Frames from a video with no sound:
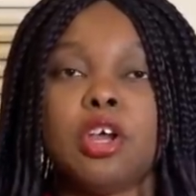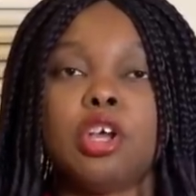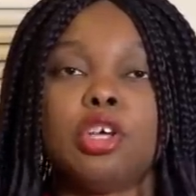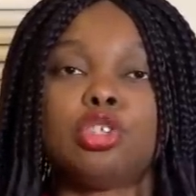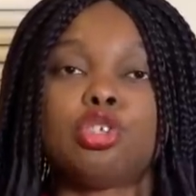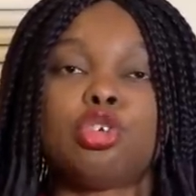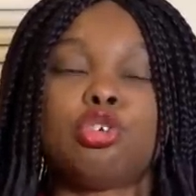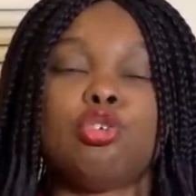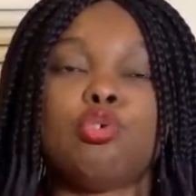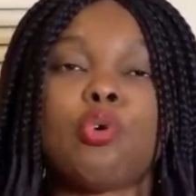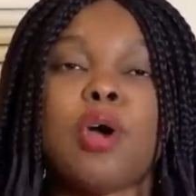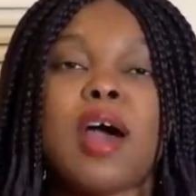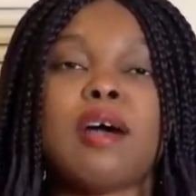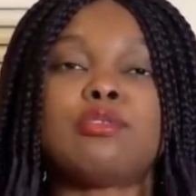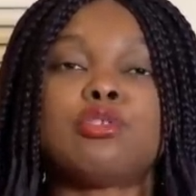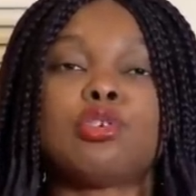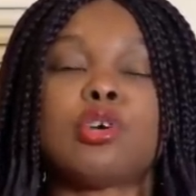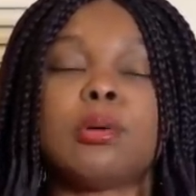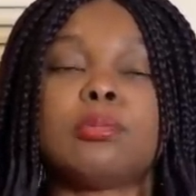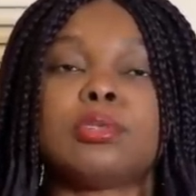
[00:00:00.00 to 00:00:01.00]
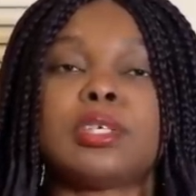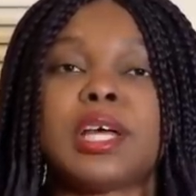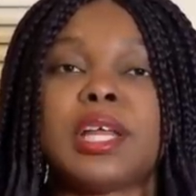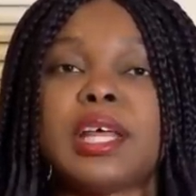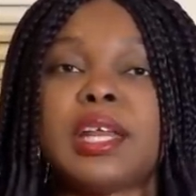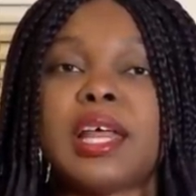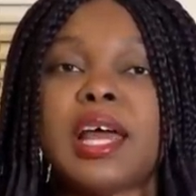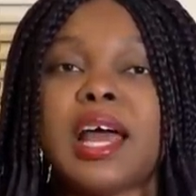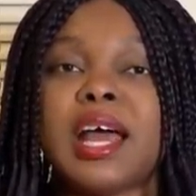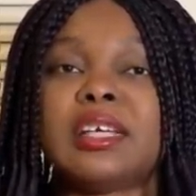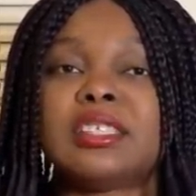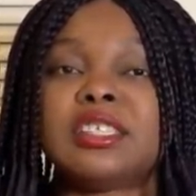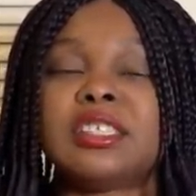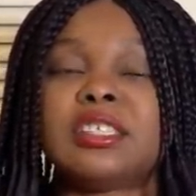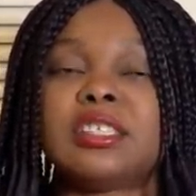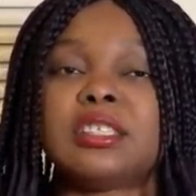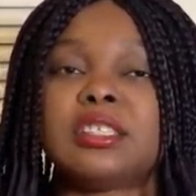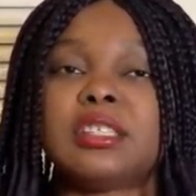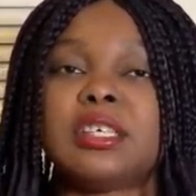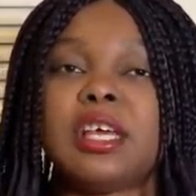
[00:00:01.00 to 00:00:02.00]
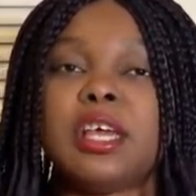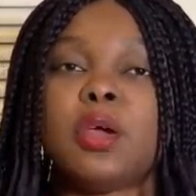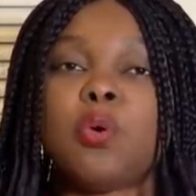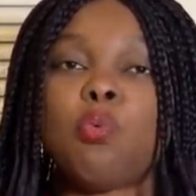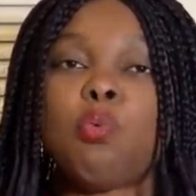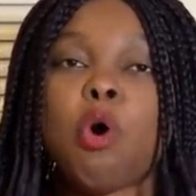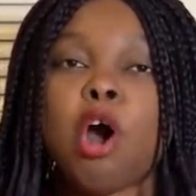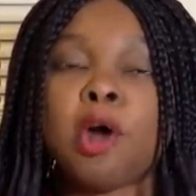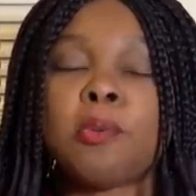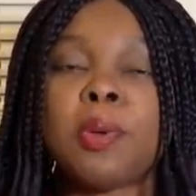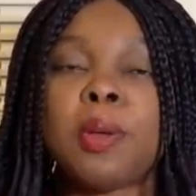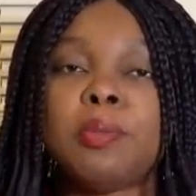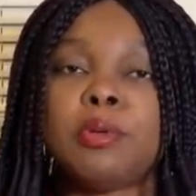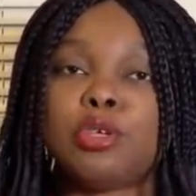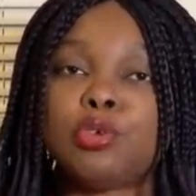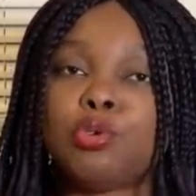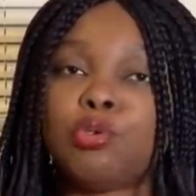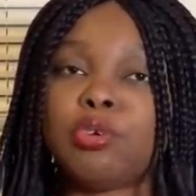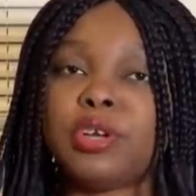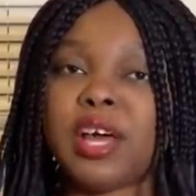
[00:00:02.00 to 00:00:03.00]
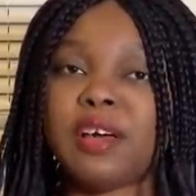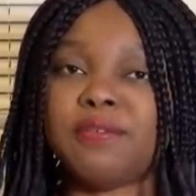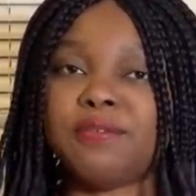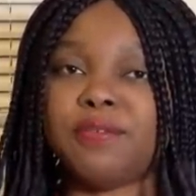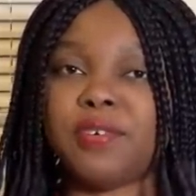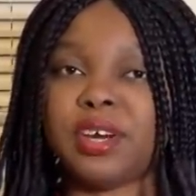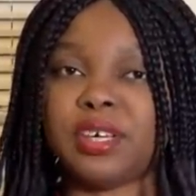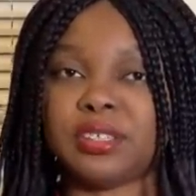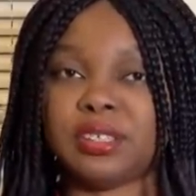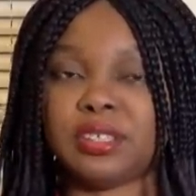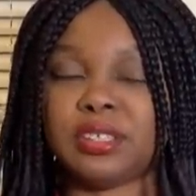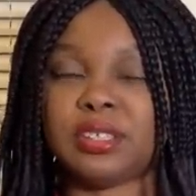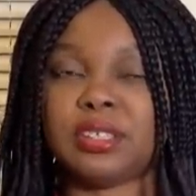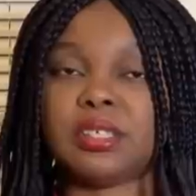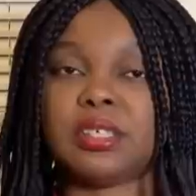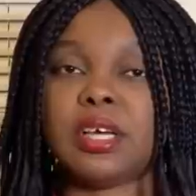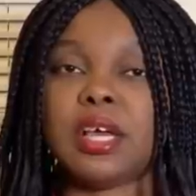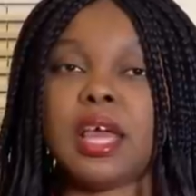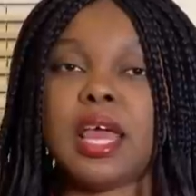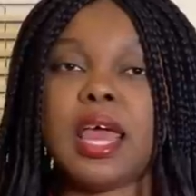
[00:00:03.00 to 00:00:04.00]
So you have to come to Canada as a work permit holder first,